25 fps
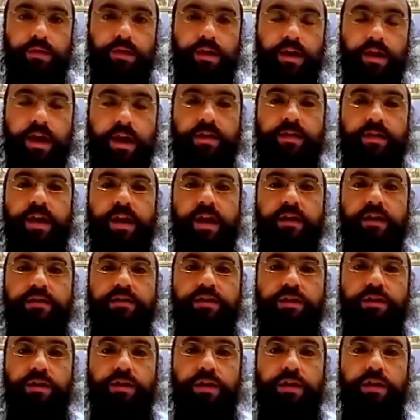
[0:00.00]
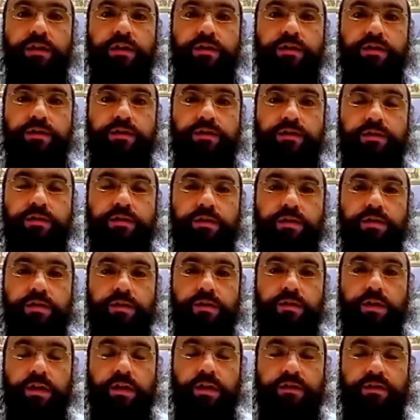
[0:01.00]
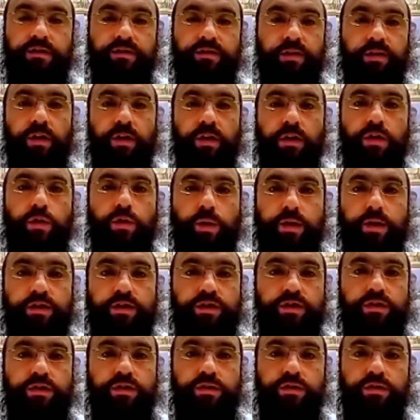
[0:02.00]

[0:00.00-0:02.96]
And the answer is, that's a very good question.